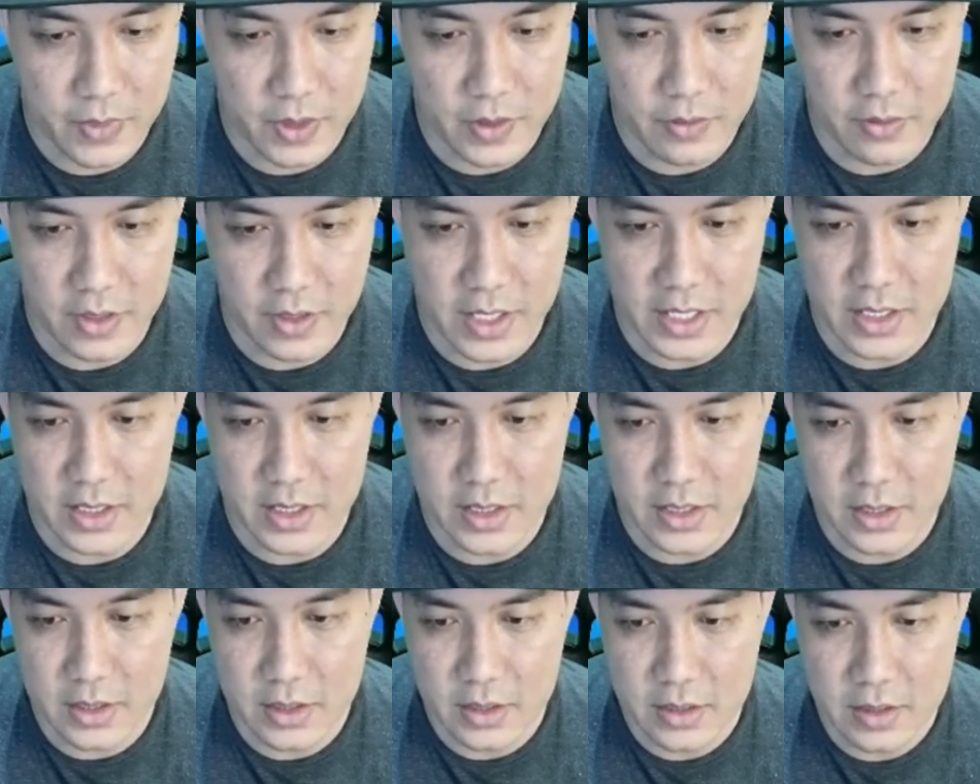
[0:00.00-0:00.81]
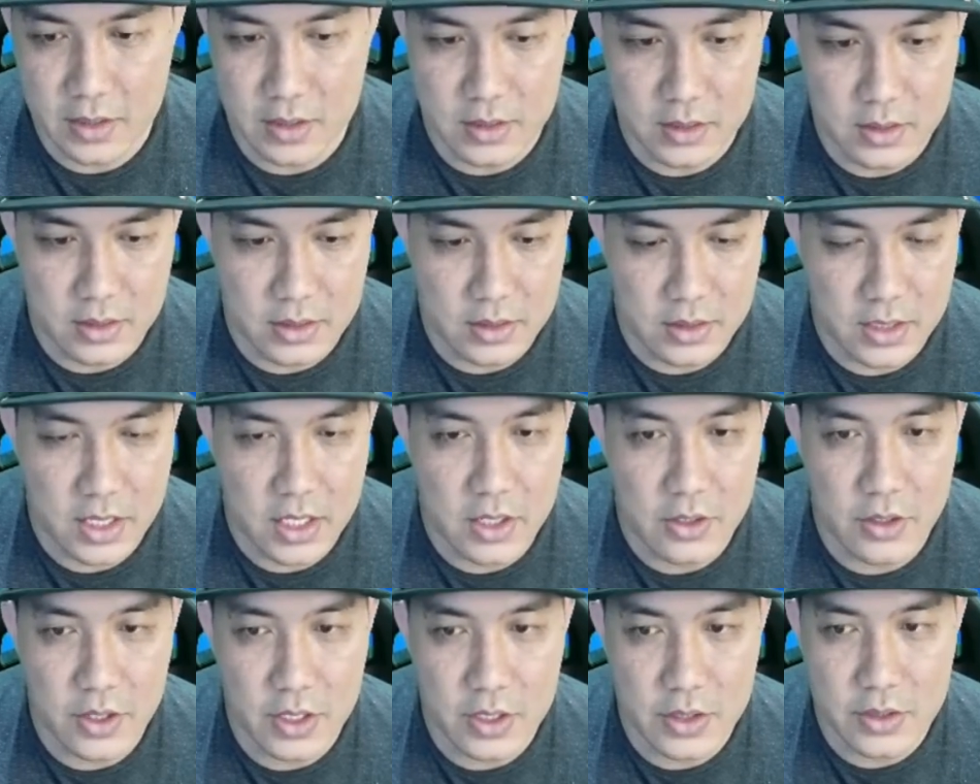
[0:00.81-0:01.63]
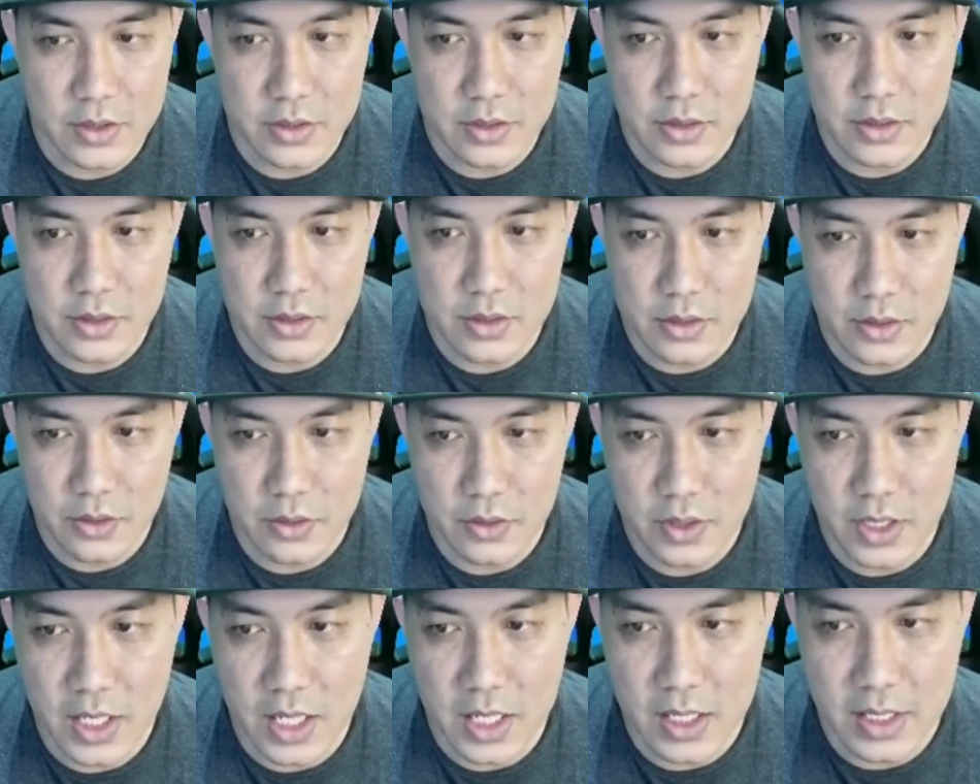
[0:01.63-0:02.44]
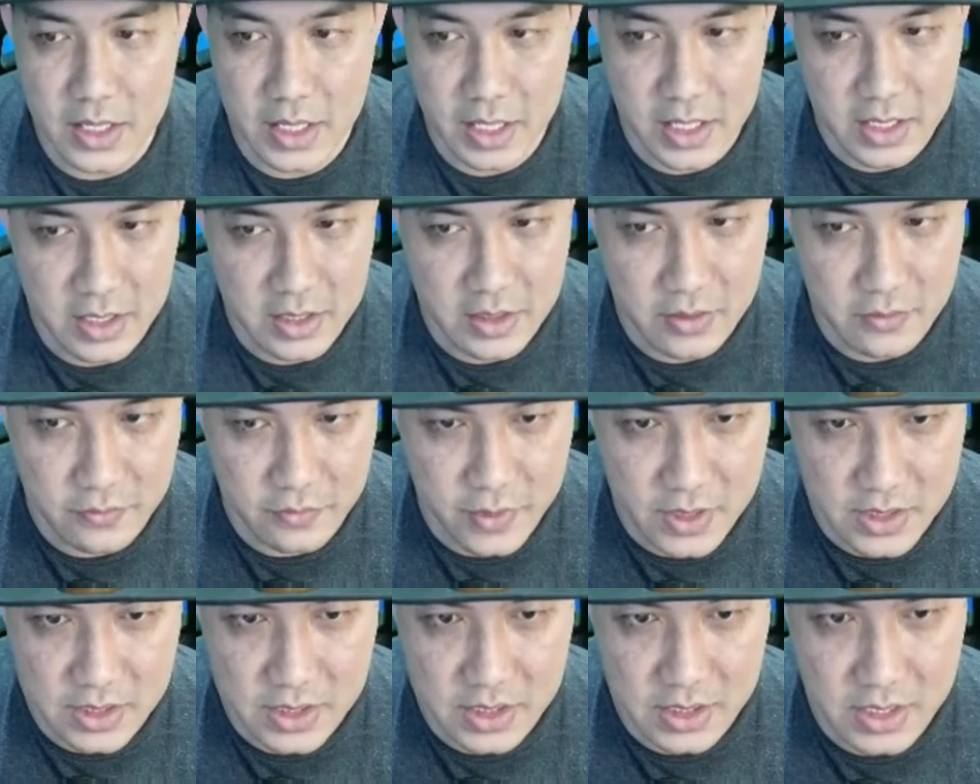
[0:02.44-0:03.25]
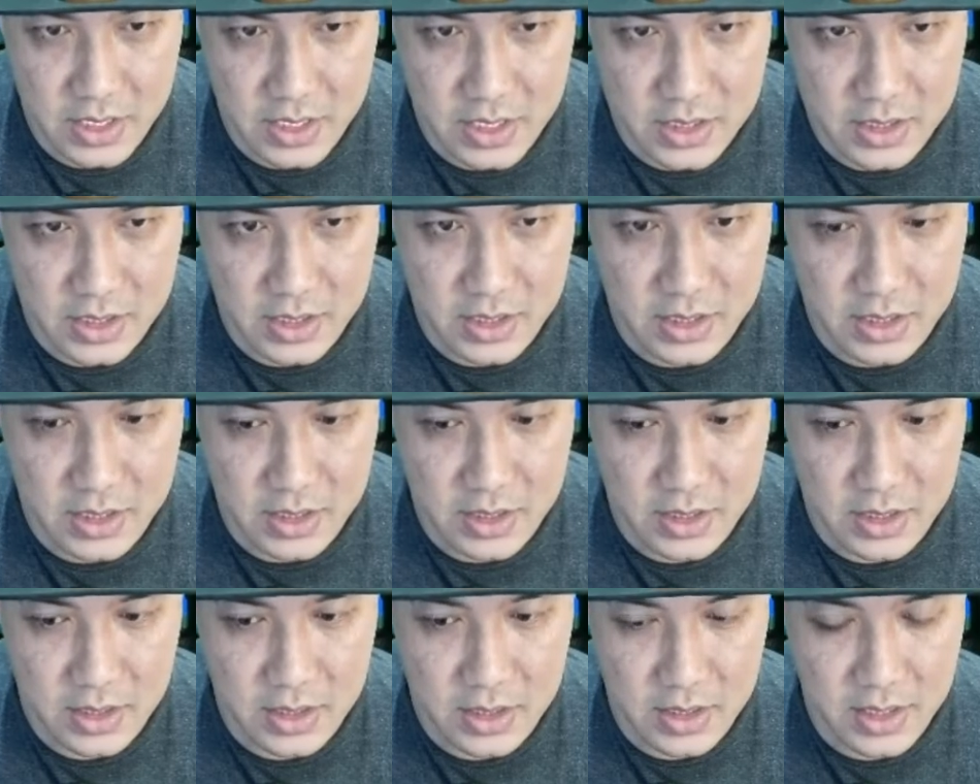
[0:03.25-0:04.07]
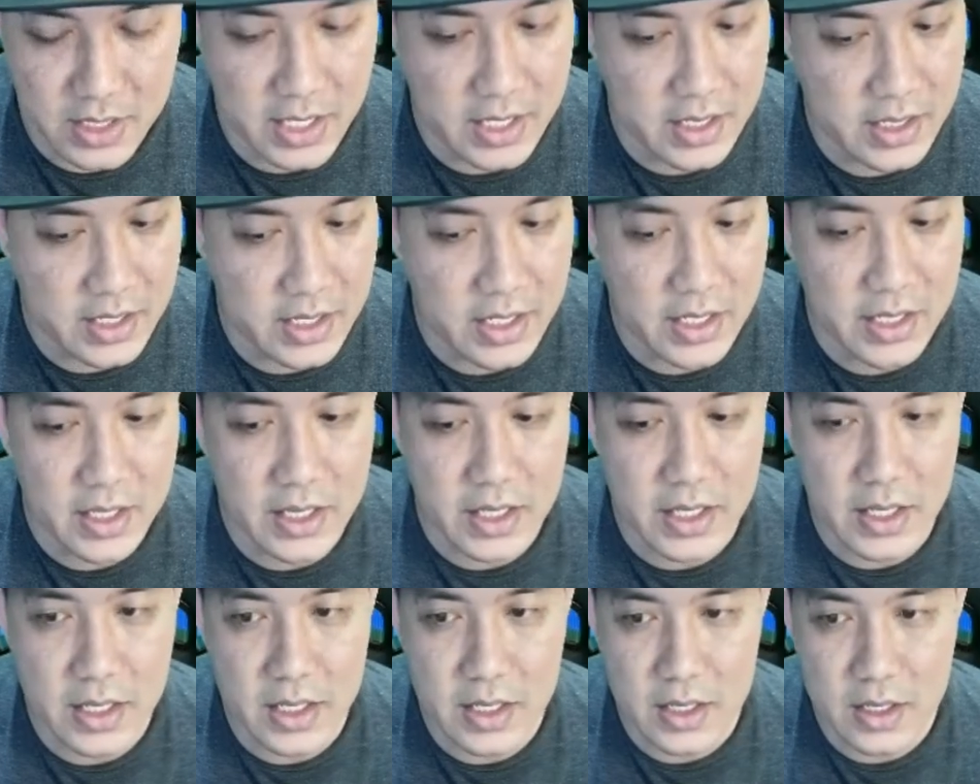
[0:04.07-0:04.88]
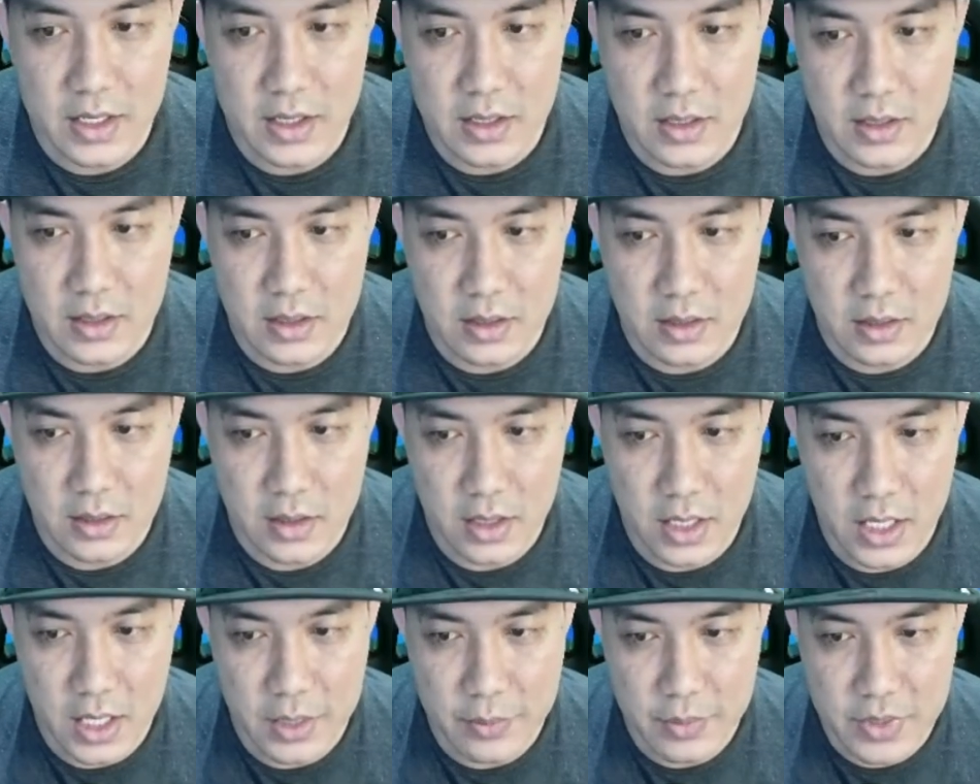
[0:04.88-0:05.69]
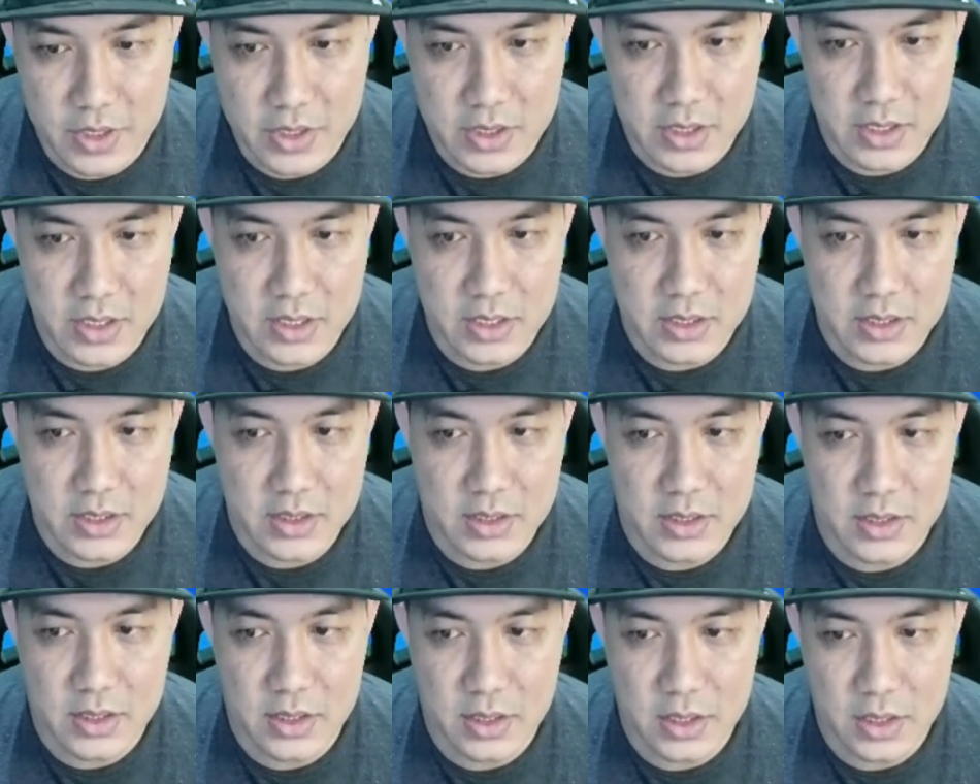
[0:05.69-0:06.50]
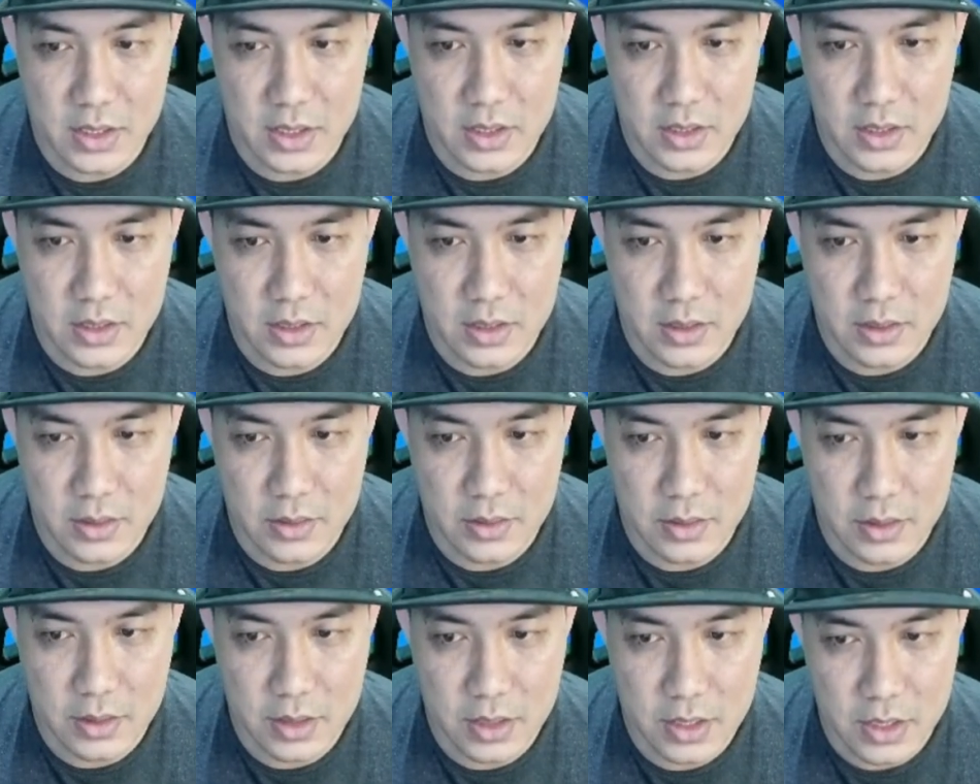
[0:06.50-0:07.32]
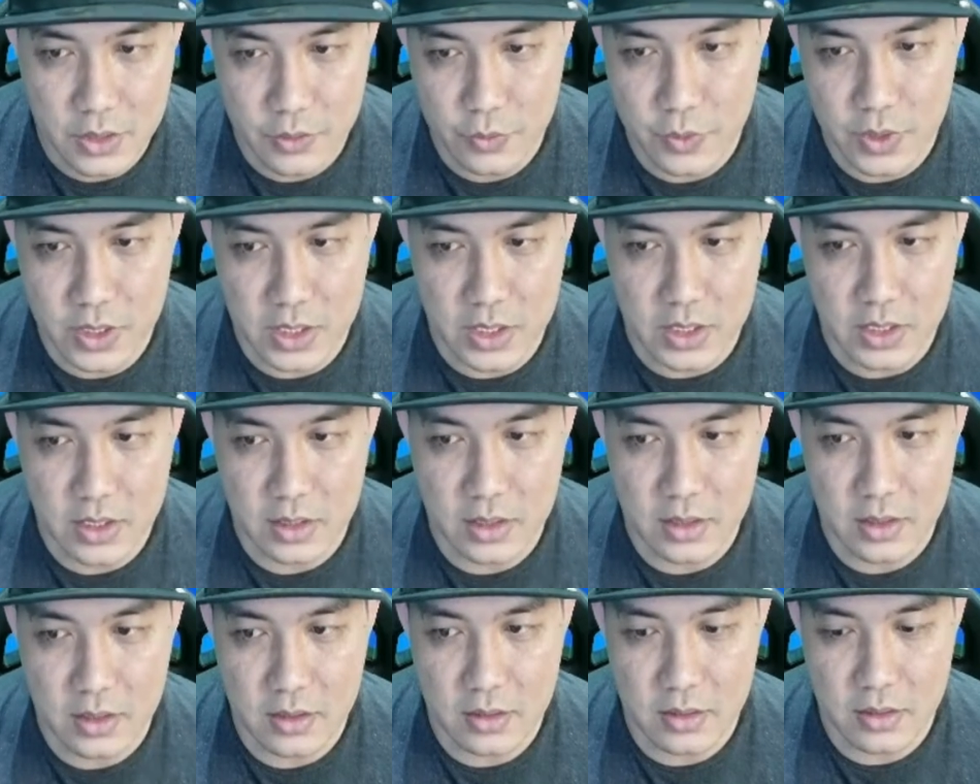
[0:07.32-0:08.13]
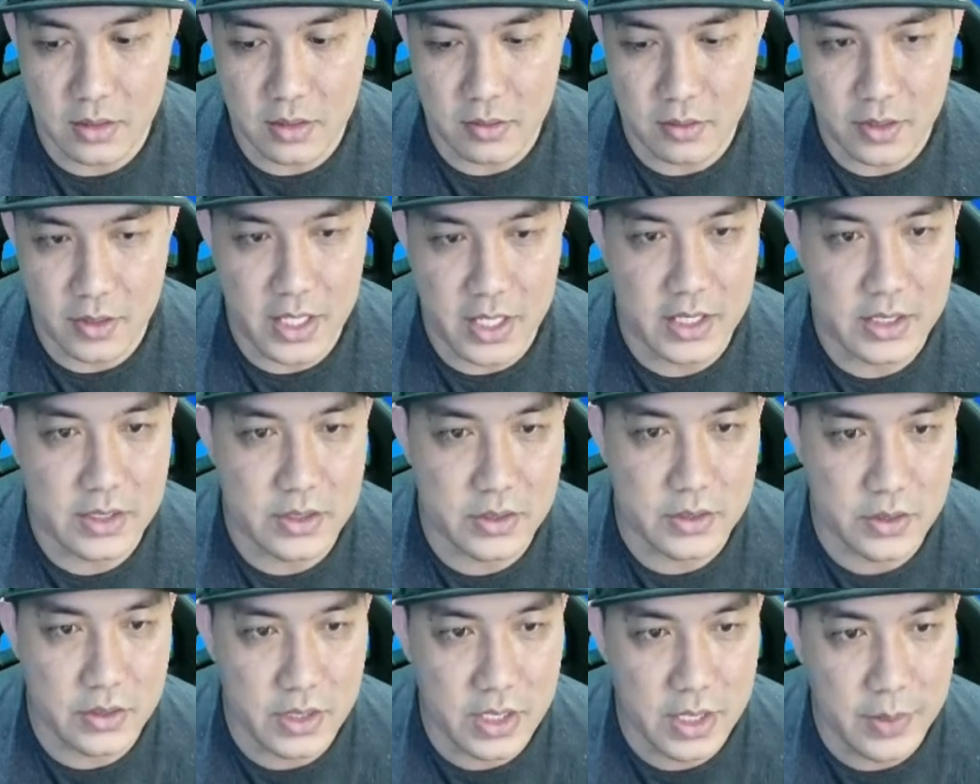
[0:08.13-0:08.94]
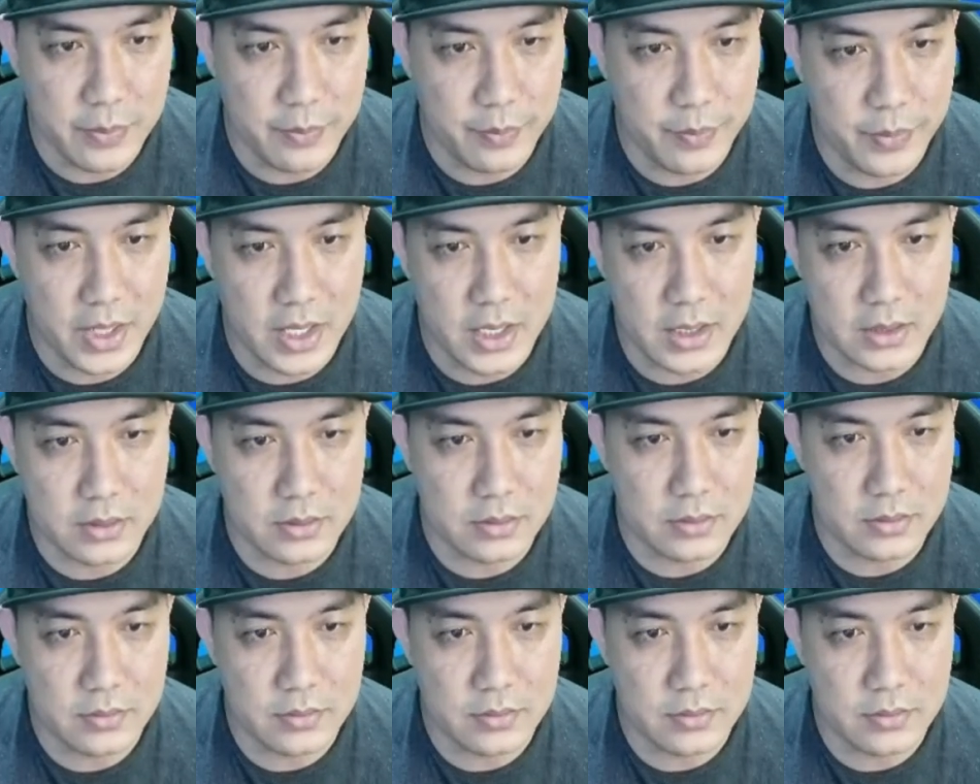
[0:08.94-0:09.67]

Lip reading: Alright, they are going to conduct an investigation. They need hibiscus liquid. Alright, so they pound.